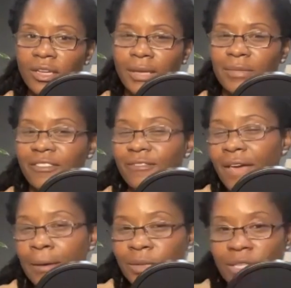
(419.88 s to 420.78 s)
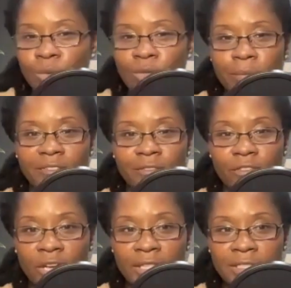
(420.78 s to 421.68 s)
in my family, with my
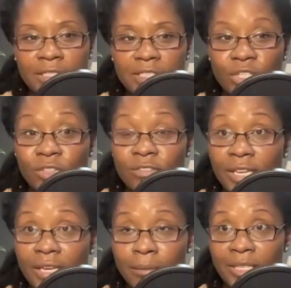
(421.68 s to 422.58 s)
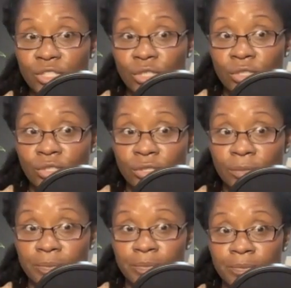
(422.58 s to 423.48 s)
friends, serving in my church.
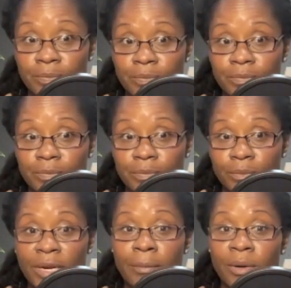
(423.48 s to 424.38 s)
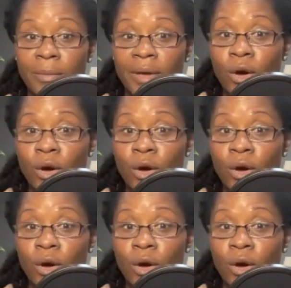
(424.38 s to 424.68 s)
But I put my